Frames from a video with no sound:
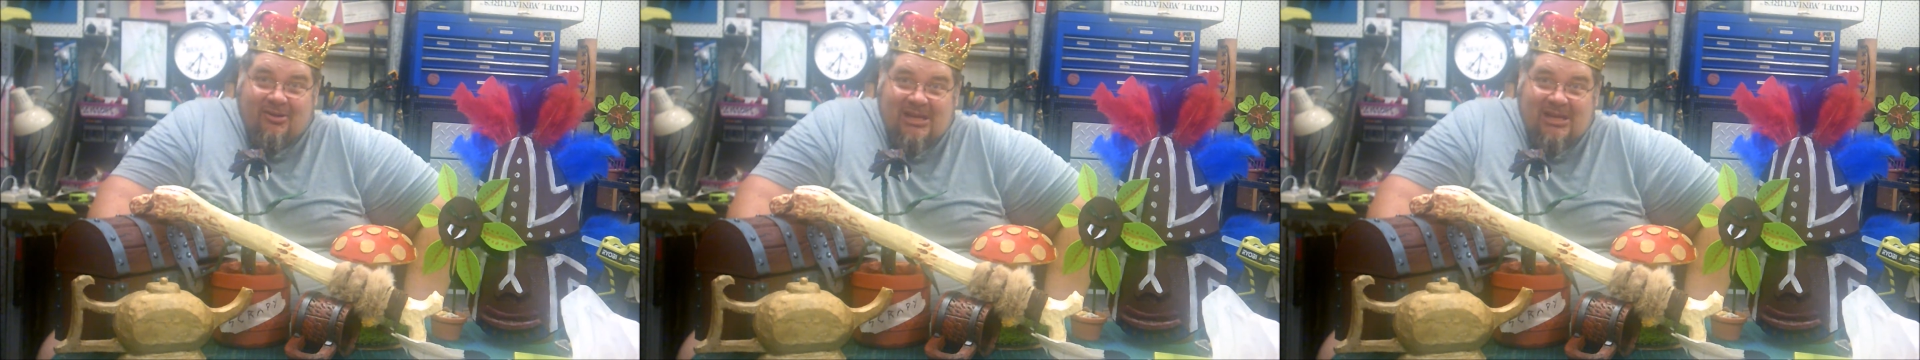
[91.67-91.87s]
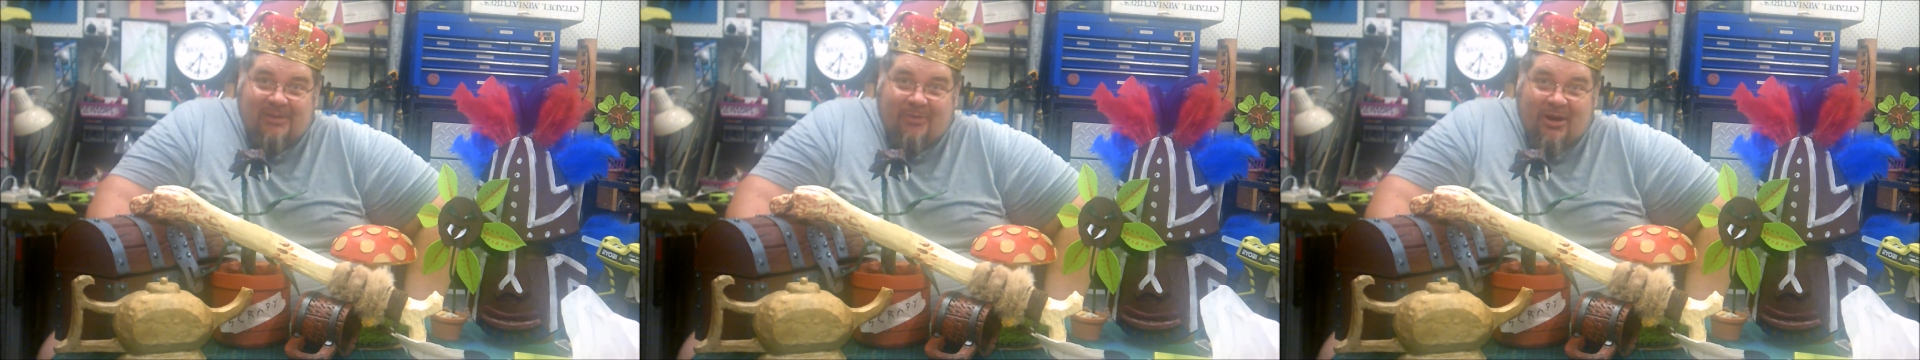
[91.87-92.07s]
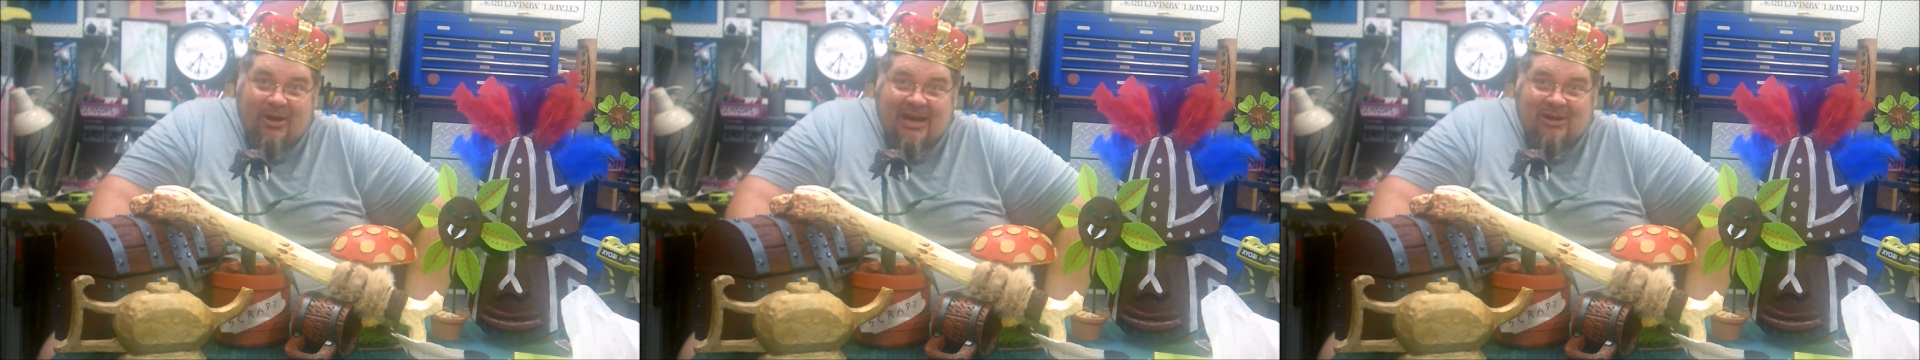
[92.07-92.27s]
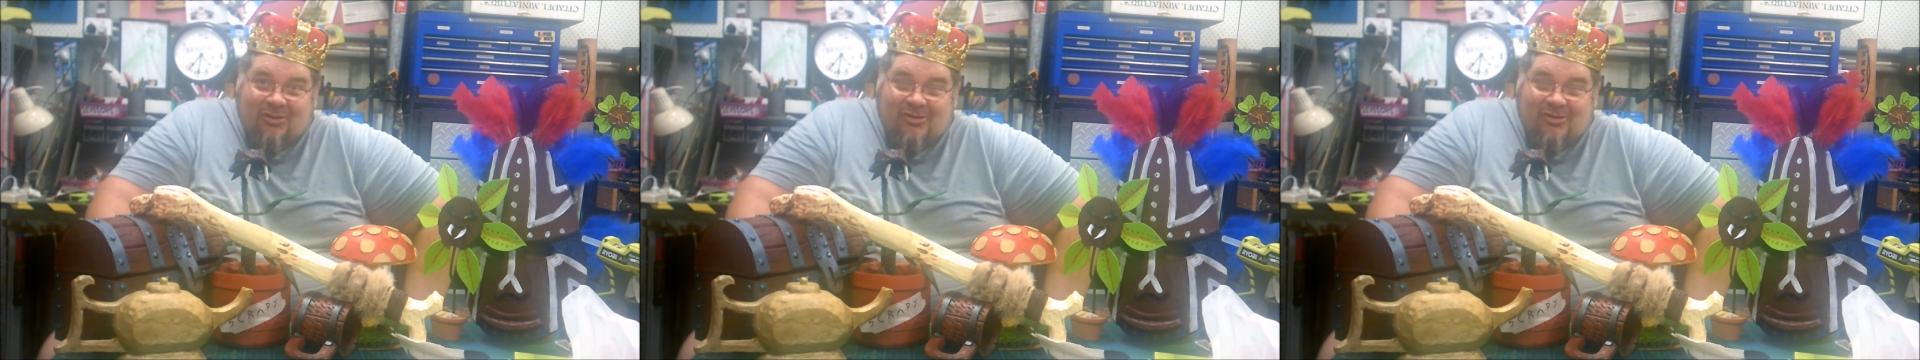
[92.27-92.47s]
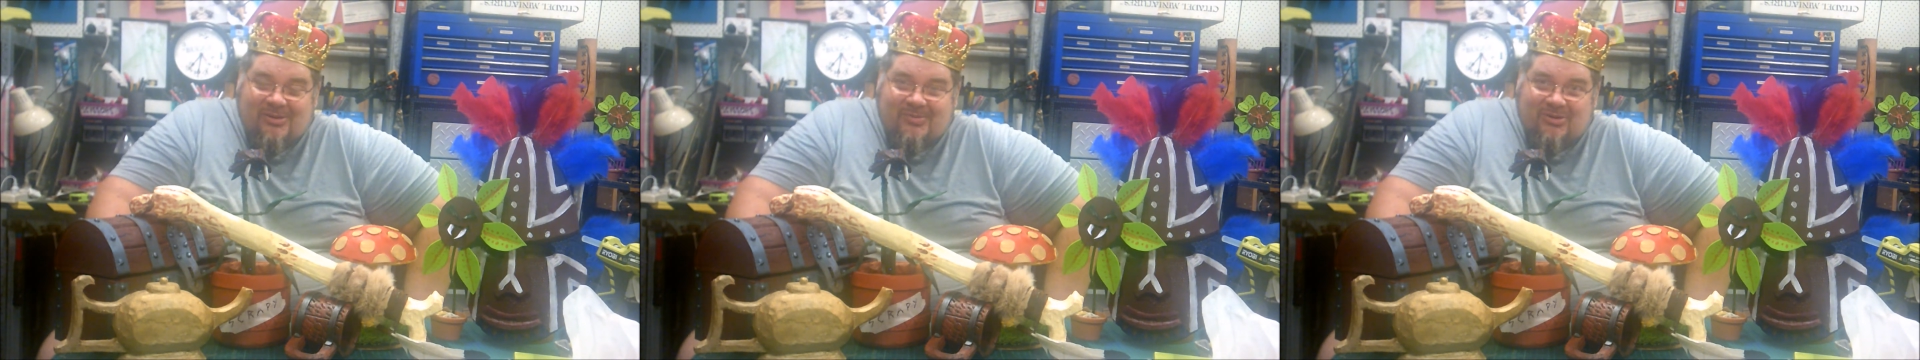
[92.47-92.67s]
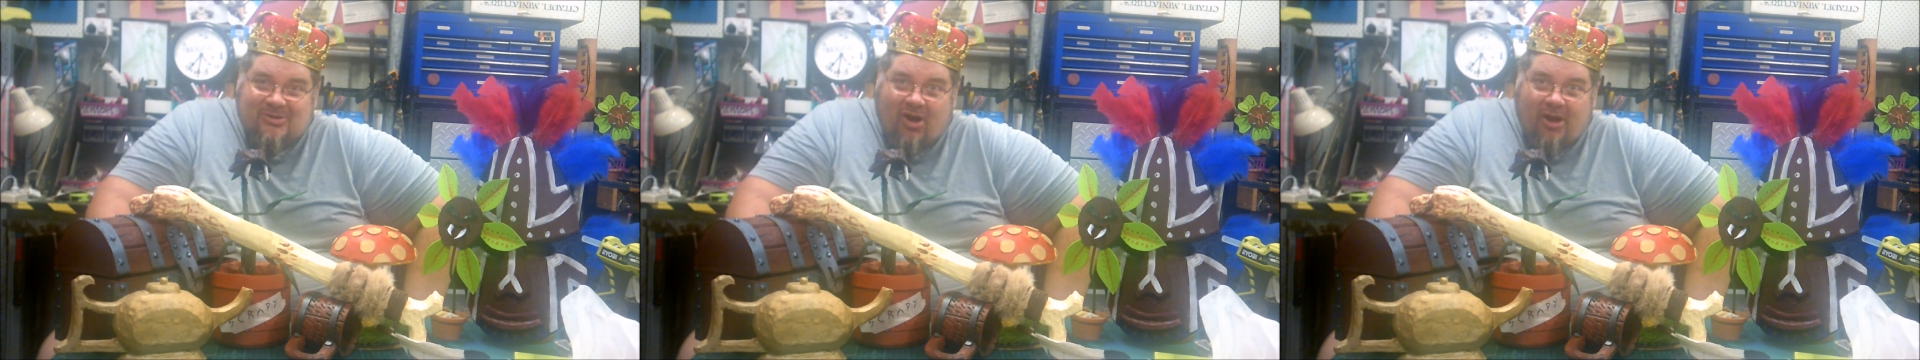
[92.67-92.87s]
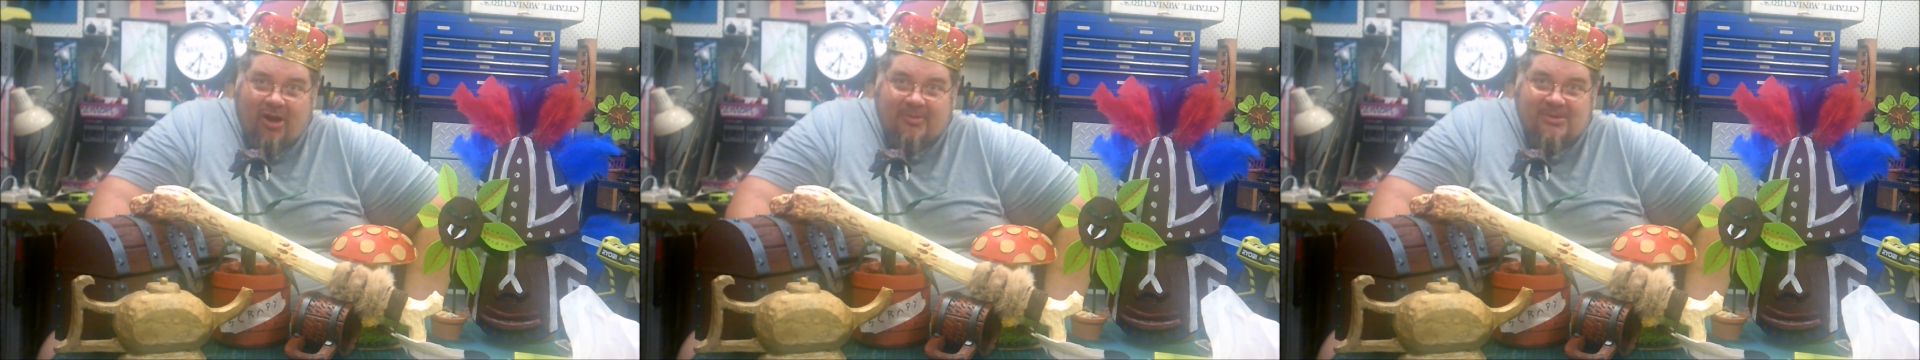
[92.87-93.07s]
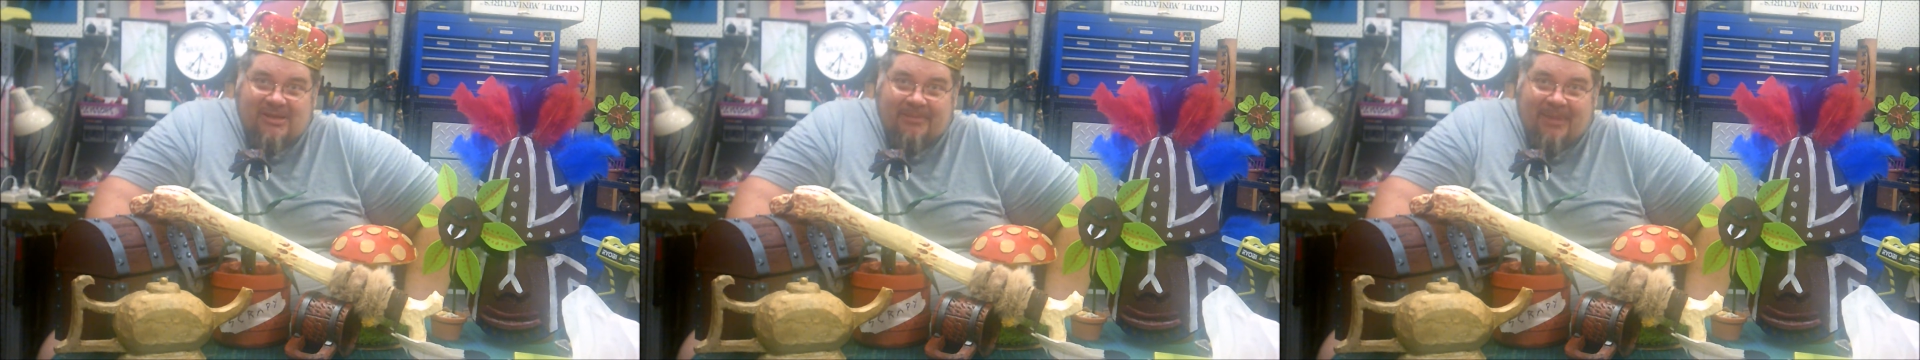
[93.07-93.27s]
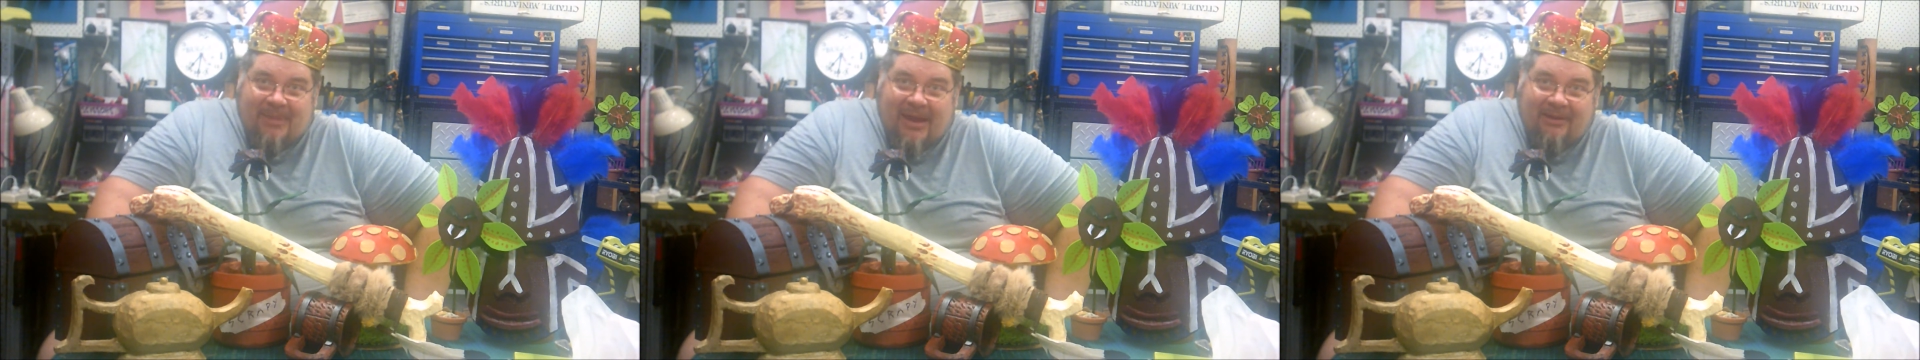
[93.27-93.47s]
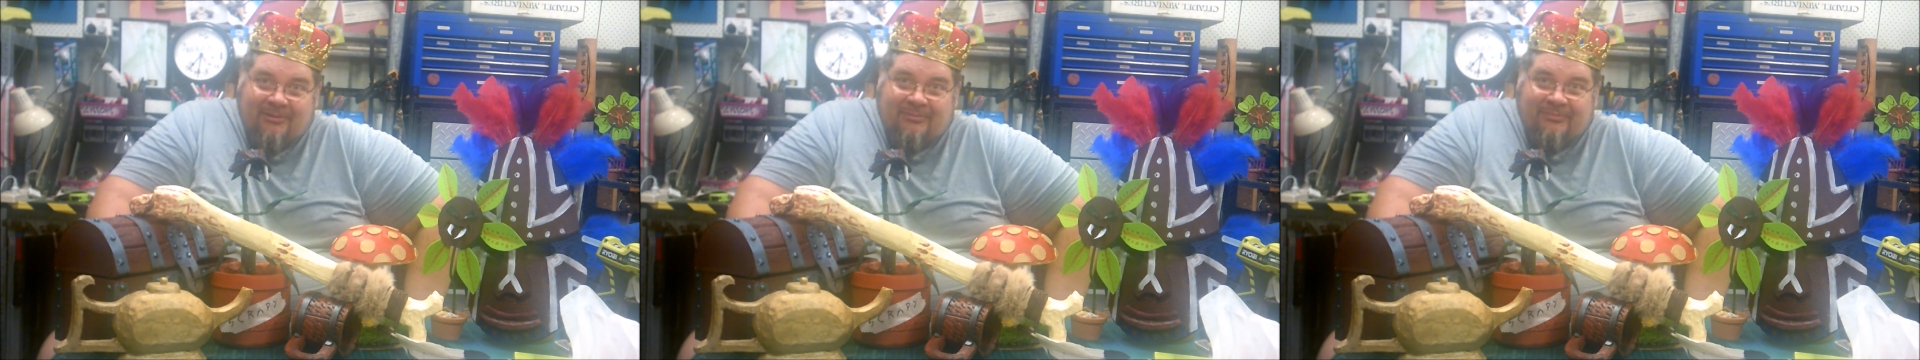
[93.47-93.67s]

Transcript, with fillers: celebrate 100 subscribers somehow.